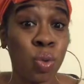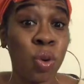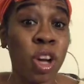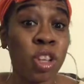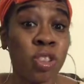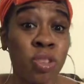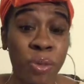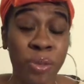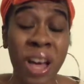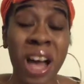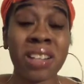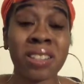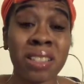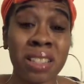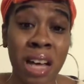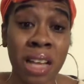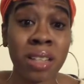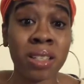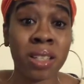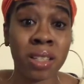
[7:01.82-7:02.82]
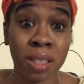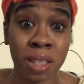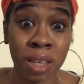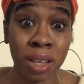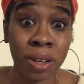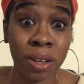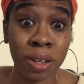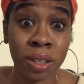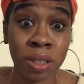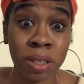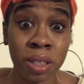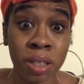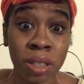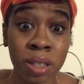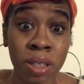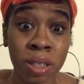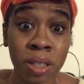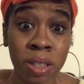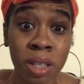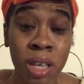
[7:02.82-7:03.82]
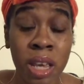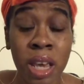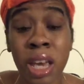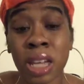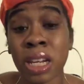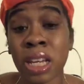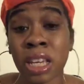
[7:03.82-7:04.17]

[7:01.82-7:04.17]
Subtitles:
$200,000 a year and